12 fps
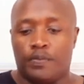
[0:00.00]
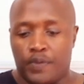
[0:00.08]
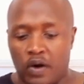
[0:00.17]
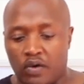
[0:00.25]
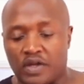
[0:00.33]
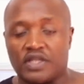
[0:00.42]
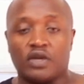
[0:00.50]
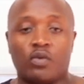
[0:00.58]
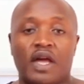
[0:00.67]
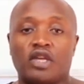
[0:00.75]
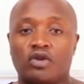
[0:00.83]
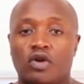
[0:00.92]
progressing,
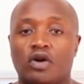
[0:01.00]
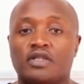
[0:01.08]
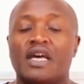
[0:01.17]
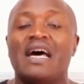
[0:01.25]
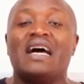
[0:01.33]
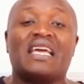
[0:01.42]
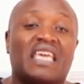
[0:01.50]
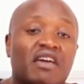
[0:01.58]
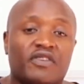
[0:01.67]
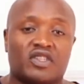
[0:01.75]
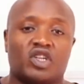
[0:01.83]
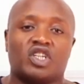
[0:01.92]
where you're not,
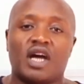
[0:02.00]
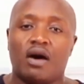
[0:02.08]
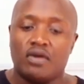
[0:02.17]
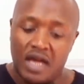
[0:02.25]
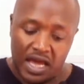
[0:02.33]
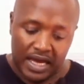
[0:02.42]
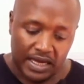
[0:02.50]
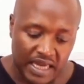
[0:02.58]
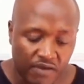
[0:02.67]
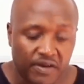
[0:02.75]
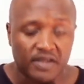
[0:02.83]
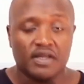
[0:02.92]
give us a shout,
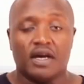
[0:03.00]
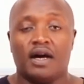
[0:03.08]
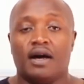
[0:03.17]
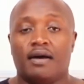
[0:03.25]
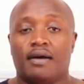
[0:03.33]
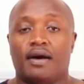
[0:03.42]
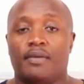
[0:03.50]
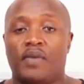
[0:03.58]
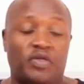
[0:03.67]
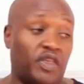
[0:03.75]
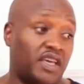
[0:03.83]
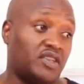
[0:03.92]
give us, I
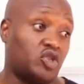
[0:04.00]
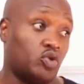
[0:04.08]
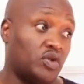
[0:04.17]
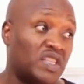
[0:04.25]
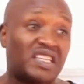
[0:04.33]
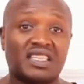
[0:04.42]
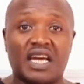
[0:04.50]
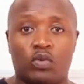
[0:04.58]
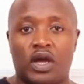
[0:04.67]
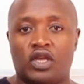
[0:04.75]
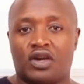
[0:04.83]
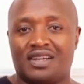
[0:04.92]
think it's on this side
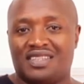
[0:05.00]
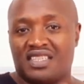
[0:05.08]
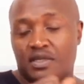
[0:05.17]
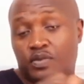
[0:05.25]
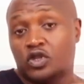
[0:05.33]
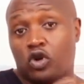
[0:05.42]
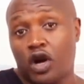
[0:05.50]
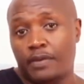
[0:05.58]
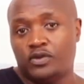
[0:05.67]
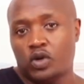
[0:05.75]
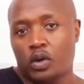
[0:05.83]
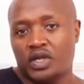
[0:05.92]
where you can
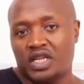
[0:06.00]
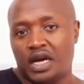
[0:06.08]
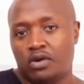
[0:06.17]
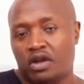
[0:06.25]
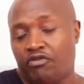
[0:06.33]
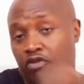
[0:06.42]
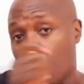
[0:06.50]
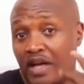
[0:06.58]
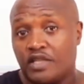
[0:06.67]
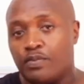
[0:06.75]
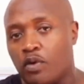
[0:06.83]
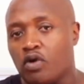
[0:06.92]
subscribe to our channel if you
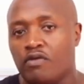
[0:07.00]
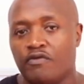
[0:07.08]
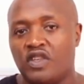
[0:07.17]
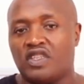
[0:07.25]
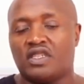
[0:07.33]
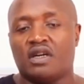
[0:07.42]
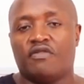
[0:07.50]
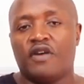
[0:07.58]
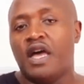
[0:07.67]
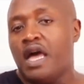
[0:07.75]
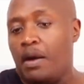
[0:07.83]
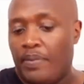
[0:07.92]
want more of this stuff,
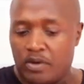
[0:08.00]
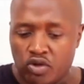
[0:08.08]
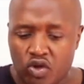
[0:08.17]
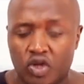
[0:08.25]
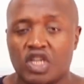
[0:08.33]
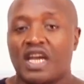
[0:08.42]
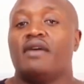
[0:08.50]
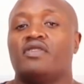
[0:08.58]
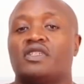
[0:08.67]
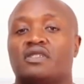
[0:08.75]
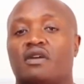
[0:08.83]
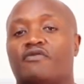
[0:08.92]
but also share
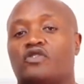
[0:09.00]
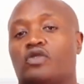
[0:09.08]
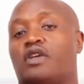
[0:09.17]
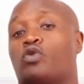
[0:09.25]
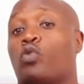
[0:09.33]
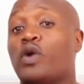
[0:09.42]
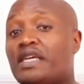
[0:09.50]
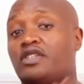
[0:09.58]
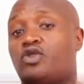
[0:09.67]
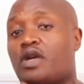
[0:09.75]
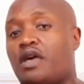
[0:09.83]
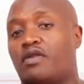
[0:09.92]
this stuff so that we
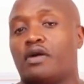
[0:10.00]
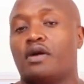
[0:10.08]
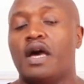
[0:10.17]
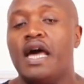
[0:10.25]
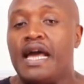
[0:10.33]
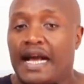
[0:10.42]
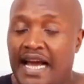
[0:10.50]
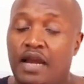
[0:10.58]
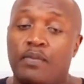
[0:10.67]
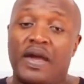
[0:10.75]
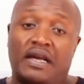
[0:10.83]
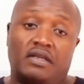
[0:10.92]
together
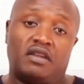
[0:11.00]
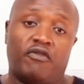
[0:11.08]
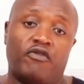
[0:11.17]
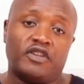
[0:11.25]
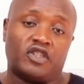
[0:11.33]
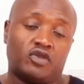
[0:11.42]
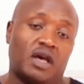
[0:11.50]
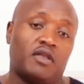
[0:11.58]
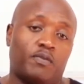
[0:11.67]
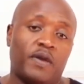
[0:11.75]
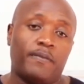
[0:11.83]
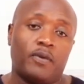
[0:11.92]
can make a difference to other
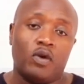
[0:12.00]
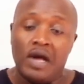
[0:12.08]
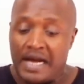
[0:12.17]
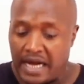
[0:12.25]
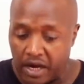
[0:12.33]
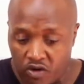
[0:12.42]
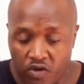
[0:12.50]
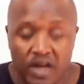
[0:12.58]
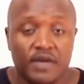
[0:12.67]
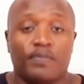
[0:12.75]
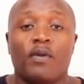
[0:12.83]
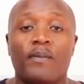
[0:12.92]
people, can
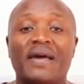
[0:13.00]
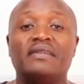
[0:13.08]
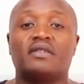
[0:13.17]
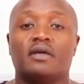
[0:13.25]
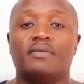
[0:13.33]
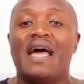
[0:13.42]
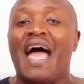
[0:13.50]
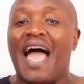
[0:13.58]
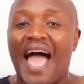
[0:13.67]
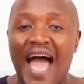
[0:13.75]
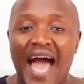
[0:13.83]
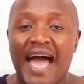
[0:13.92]
create momentum,
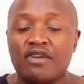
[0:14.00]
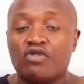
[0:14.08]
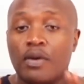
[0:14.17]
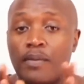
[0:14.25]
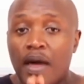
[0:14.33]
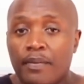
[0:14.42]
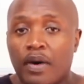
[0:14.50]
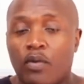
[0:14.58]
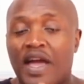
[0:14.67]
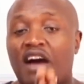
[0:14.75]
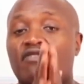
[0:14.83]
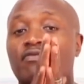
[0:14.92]
and remember,
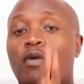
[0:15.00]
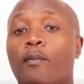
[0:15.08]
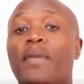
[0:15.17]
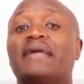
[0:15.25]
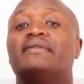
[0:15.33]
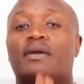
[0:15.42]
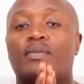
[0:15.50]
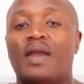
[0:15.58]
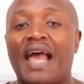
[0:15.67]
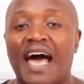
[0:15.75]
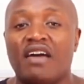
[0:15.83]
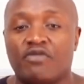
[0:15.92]
we have Momentum
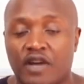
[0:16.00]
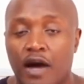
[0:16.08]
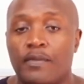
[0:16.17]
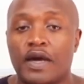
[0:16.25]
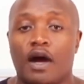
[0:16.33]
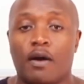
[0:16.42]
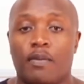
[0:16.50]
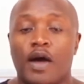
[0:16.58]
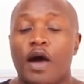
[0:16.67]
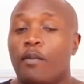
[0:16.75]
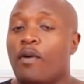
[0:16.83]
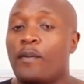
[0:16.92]
Live coming up.
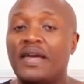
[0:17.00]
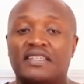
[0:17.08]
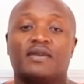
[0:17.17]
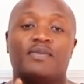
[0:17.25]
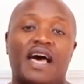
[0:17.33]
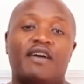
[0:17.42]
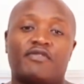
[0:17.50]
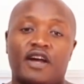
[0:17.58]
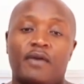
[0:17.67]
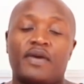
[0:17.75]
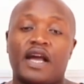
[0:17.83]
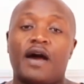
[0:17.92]
Momentum Live
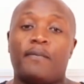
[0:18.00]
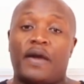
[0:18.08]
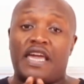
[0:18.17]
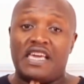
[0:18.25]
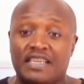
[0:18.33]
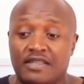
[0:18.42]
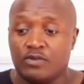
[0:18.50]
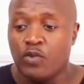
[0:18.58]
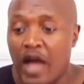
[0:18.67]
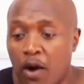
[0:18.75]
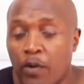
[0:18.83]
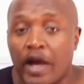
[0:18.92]
coming up is
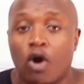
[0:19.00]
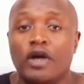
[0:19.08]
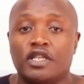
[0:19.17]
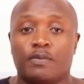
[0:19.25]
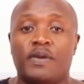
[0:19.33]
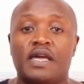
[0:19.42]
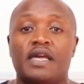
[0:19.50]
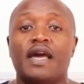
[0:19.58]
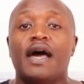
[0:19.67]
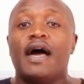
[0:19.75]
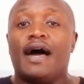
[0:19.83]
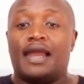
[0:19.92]
where we're going to be
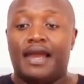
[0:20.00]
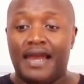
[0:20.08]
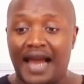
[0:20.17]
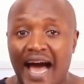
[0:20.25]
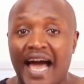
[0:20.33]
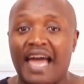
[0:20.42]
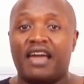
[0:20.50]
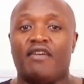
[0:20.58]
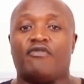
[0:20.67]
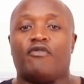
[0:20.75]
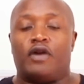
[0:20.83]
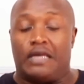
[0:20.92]

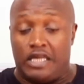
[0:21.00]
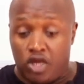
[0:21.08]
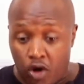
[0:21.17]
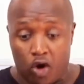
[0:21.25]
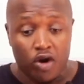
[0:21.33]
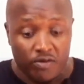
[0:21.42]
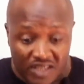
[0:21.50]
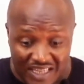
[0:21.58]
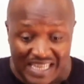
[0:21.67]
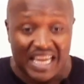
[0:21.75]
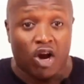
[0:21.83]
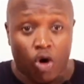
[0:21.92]
live. You're going to
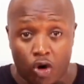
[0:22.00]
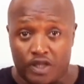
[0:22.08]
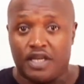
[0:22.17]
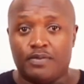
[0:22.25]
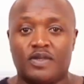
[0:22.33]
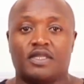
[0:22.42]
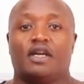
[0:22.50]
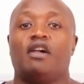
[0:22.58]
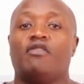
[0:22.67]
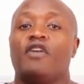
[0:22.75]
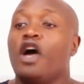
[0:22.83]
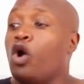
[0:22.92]
see Coach
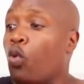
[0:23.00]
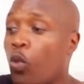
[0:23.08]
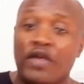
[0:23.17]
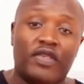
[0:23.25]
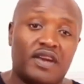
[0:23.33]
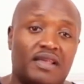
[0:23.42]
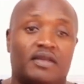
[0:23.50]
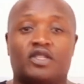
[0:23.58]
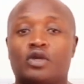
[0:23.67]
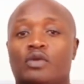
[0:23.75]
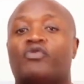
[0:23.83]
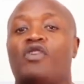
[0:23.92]
himself with another
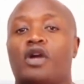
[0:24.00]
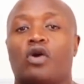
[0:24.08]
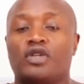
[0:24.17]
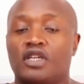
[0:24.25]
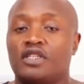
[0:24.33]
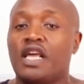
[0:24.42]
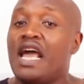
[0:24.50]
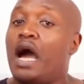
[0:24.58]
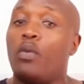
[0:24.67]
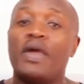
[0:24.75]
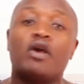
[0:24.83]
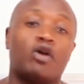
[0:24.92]
2-3 coaches.
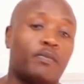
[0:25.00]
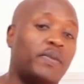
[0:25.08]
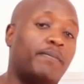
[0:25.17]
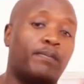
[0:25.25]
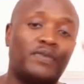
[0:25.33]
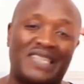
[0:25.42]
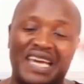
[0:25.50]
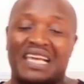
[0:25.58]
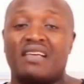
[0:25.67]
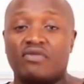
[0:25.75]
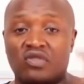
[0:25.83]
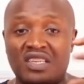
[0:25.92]
And we're going to be
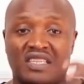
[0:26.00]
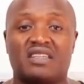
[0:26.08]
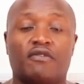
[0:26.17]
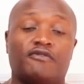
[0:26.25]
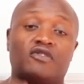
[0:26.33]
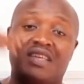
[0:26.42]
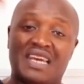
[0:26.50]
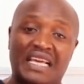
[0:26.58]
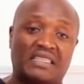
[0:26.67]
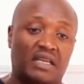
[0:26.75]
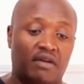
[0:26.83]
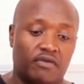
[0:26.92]
taking this stuff to the
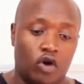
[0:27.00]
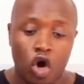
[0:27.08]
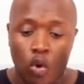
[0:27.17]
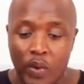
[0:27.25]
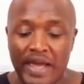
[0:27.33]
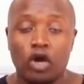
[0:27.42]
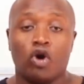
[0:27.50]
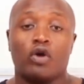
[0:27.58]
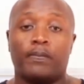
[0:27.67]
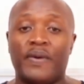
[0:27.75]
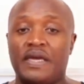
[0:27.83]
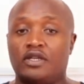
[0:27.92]
next level. We're going to
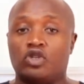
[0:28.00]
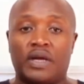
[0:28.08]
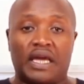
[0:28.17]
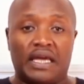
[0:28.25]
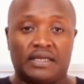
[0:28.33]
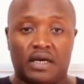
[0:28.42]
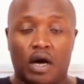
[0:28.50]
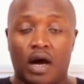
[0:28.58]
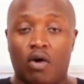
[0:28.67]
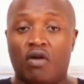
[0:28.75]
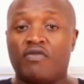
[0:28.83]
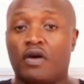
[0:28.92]
be doing it
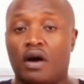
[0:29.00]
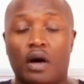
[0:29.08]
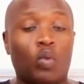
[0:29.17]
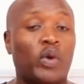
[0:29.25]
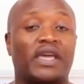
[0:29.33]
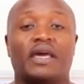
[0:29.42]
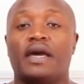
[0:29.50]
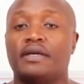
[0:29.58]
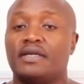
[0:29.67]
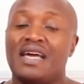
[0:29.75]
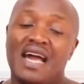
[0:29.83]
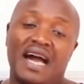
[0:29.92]
over a
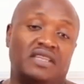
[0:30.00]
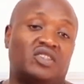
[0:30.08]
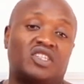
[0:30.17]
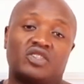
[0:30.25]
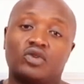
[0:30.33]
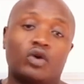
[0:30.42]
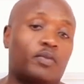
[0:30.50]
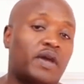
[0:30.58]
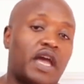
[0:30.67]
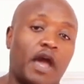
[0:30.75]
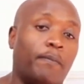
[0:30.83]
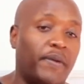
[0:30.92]
weekend, and it's just going to be
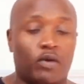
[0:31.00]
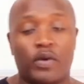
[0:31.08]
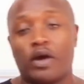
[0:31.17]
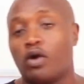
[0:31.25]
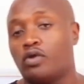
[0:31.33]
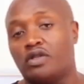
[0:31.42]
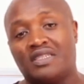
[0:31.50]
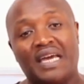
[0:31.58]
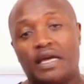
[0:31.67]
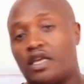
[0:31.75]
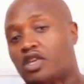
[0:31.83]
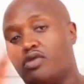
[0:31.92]
epic. We're going to
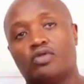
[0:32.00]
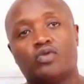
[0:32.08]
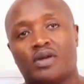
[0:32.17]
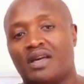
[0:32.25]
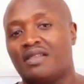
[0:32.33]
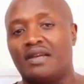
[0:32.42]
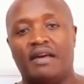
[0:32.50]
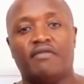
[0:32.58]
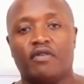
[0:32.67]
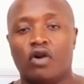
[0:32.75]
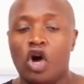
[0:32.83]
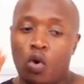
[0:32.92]
take you to another
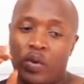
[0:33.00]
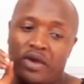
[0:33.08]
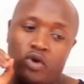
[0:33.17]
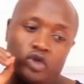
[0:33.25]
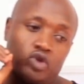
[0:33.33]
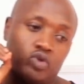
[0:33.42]
level. We're going to